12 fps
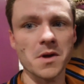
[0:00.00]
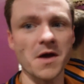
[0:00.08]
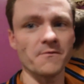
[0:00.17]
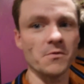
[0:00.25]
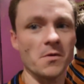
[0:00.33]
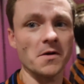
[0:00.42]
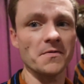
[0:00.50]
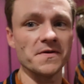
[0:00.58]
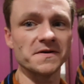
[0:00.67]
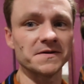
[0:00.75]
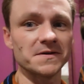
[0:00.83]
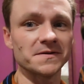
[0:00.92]
everywhere.
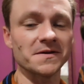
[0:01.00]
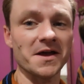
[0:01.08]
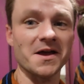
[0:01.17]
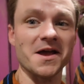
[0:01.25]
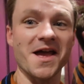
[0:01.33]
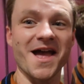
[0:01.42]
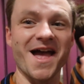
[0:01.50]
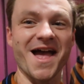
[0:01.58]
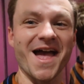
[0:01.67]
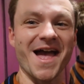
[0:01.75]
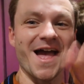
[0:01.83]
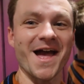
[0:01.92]
This is like
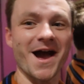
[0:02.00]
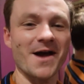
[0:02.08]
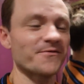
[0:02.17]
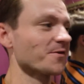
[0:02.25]
I